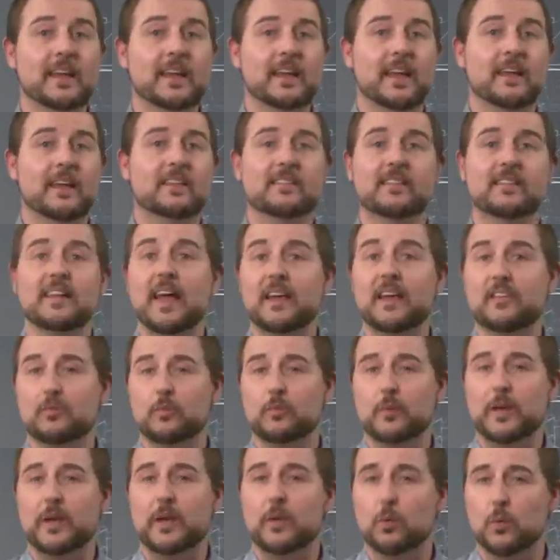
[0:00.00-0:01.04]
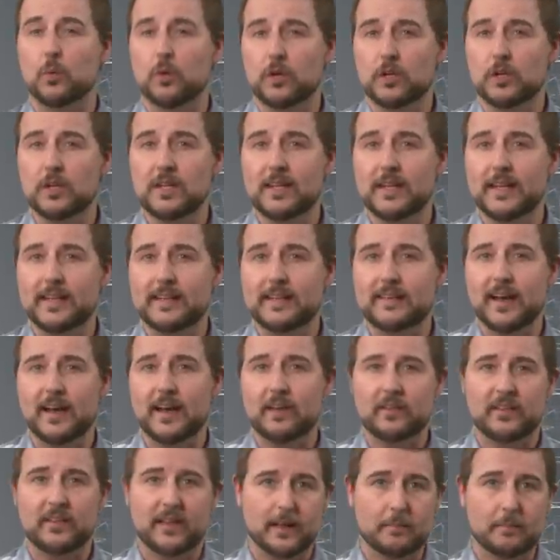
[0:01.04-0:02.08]
any case, last week word leaked
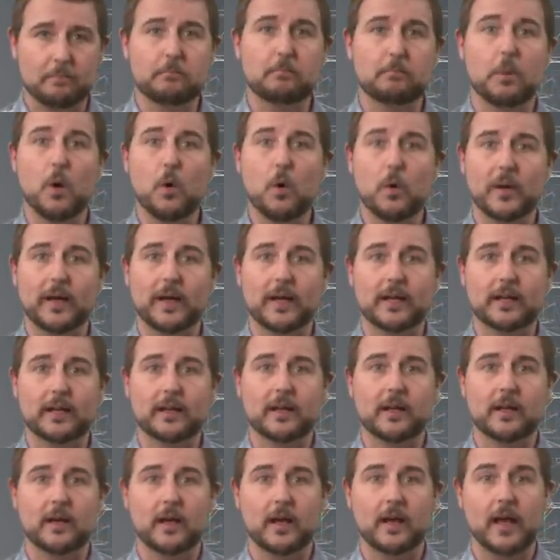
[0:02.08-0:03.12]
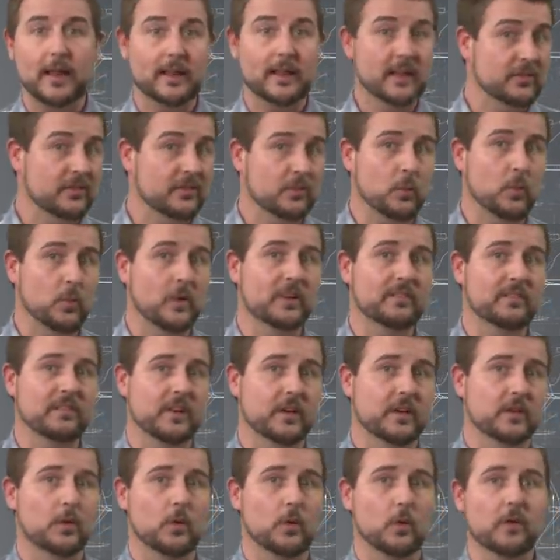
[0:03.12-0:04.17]
out that Boeing, uh, at least one of
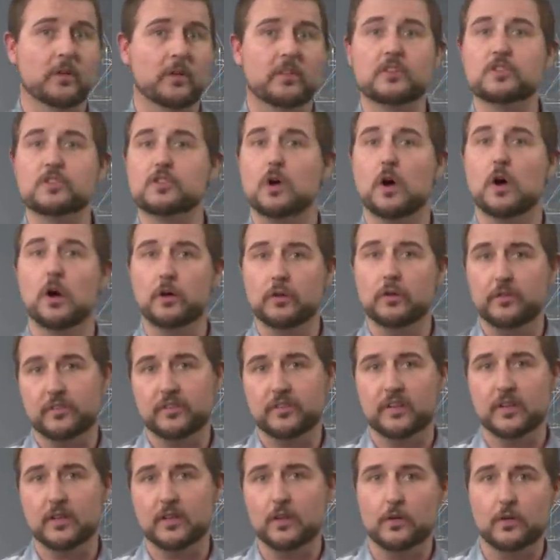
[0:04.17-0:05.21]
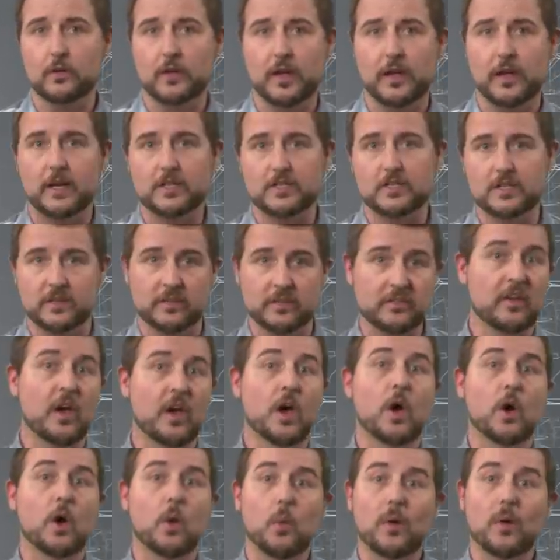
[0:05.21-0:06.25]
their North Charleston locations,
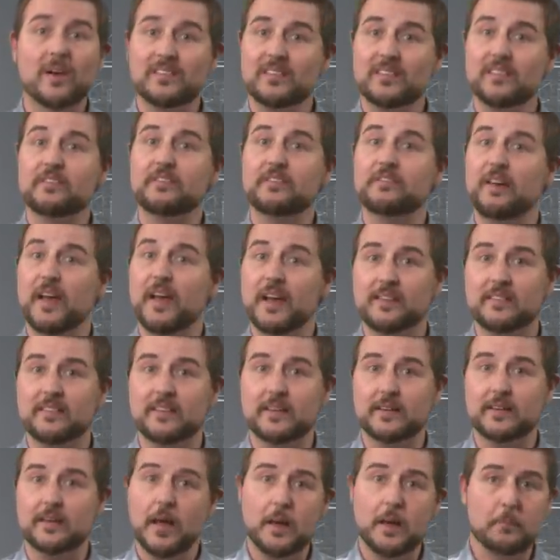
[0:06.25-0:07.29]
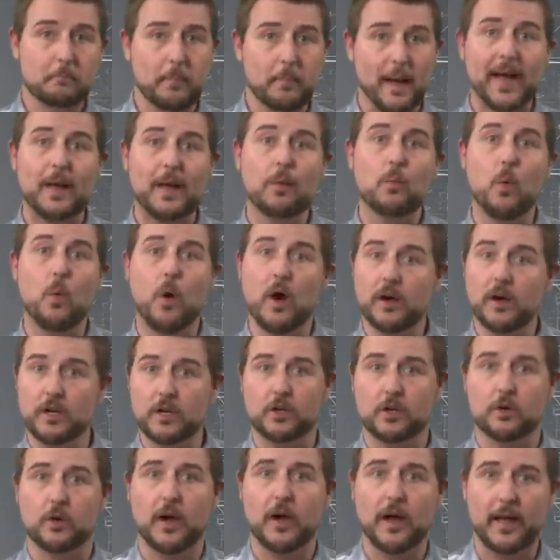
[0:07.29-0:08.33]
was infected by
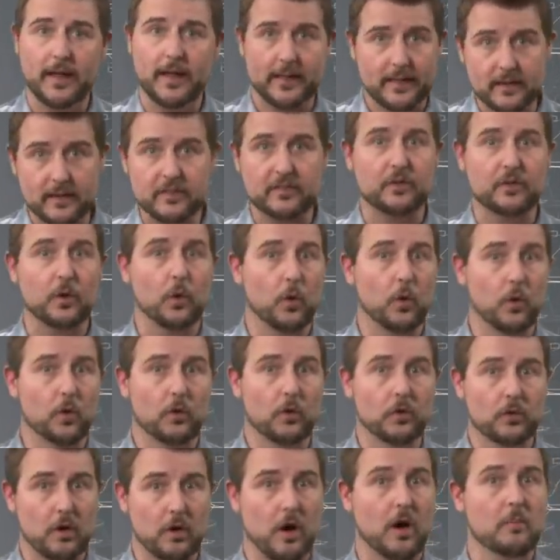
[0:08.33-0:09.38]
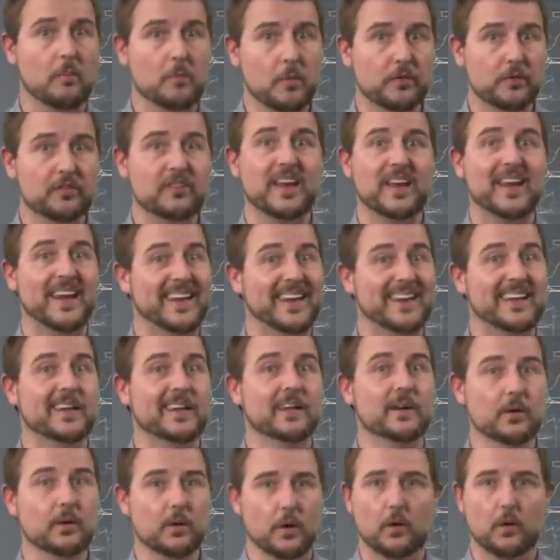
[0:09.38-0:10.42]
WannaCry, this old, almost a
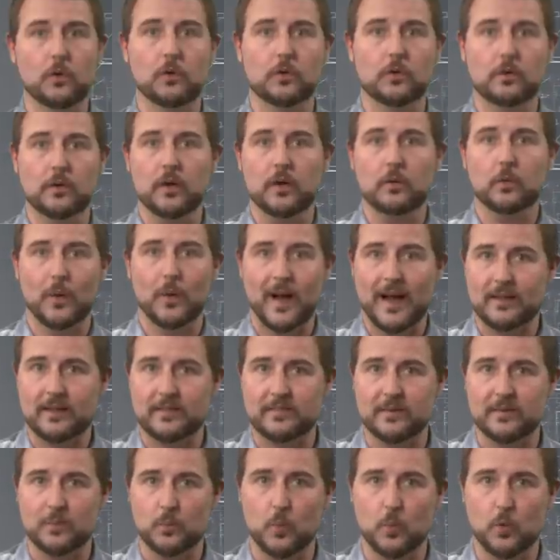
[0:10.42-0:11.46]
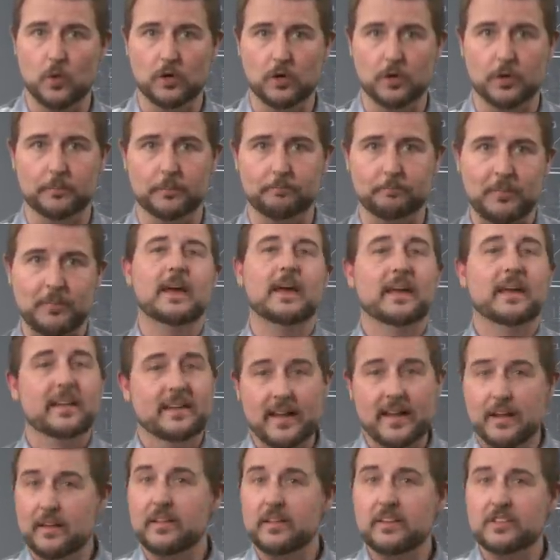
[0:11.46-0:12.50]
year old ransom worm.
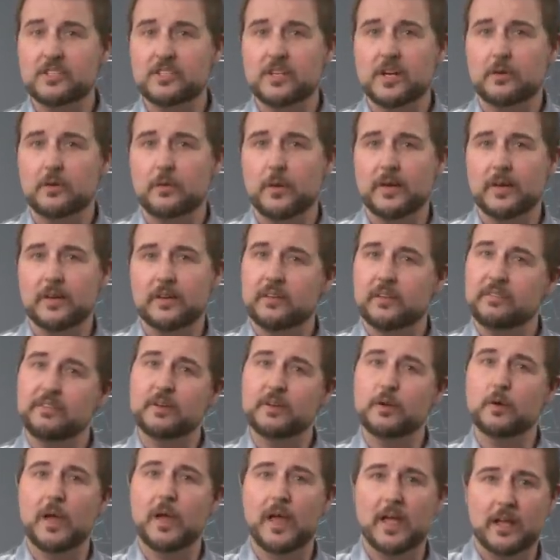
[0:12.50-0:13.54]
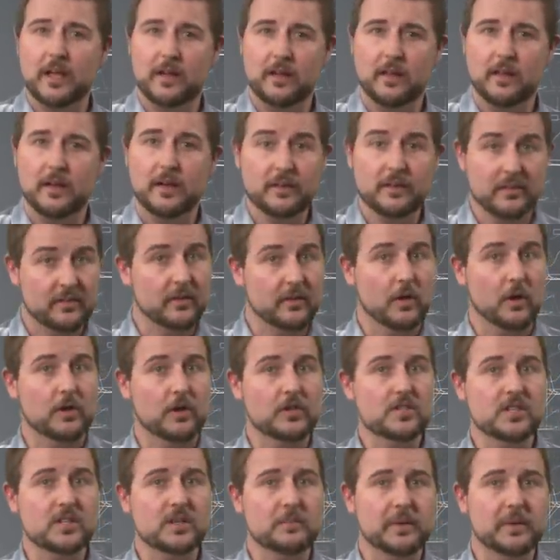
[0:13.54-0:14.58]
Now this generated a few headlines,
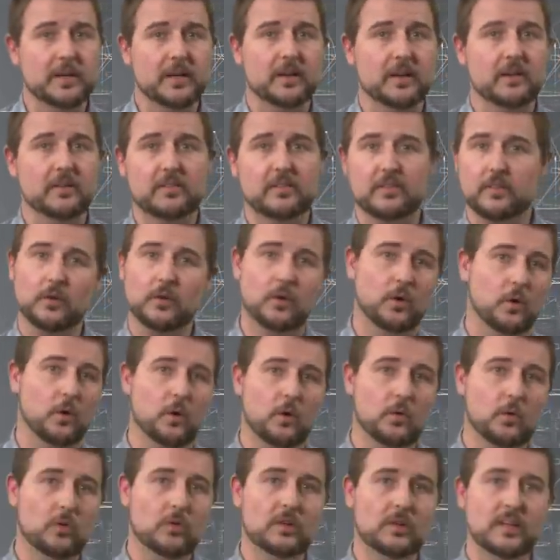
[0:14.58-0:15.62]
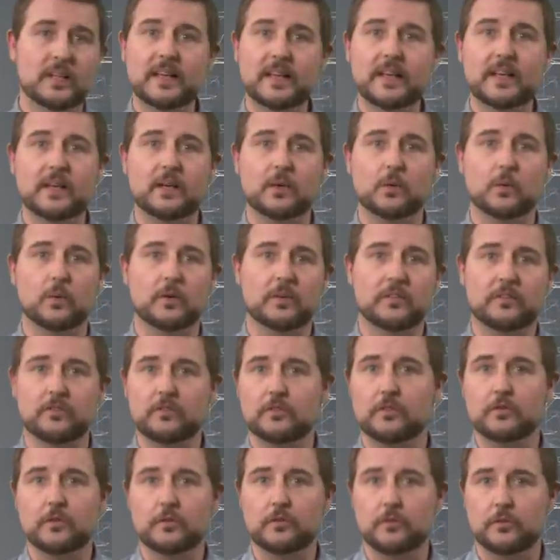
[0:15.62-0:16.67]
largely because the whole leak was
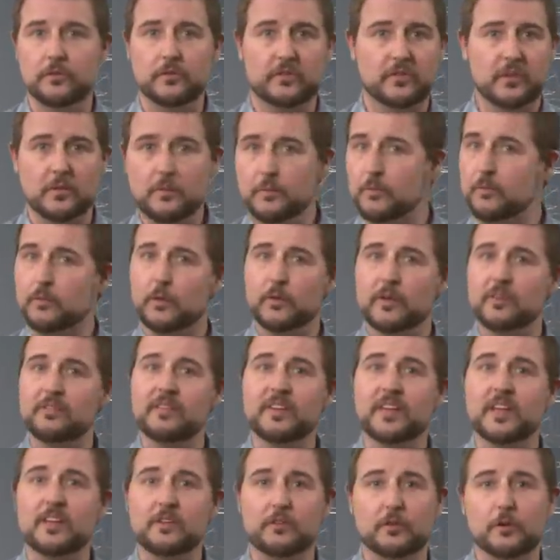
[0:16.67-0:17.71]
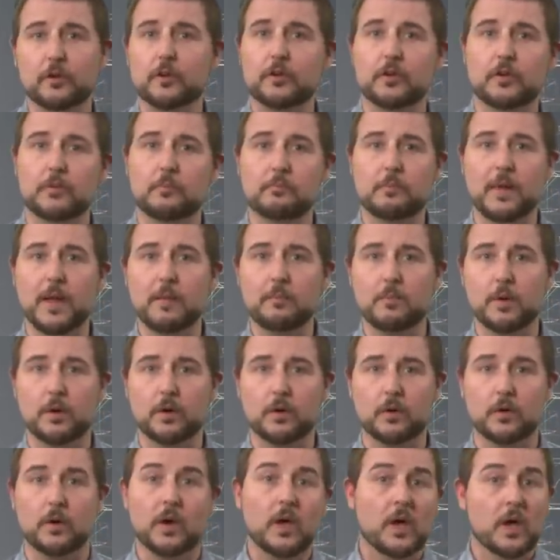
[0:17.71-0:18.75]
due to some sort of internal
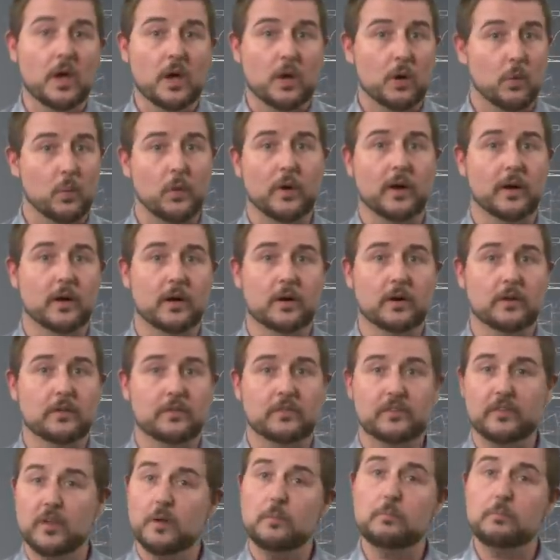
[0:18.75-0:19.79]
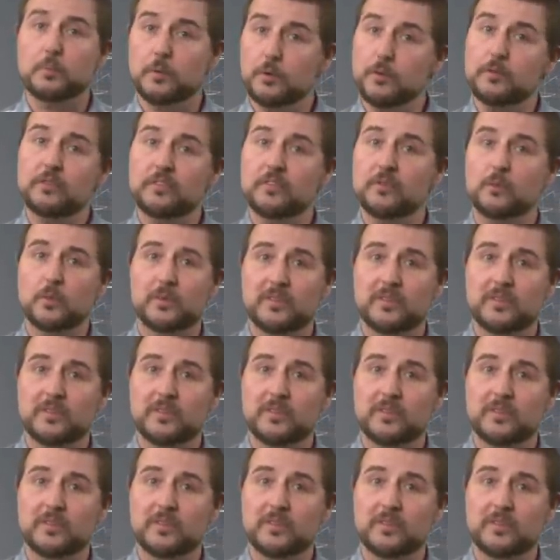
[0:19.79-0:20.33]
memo where some person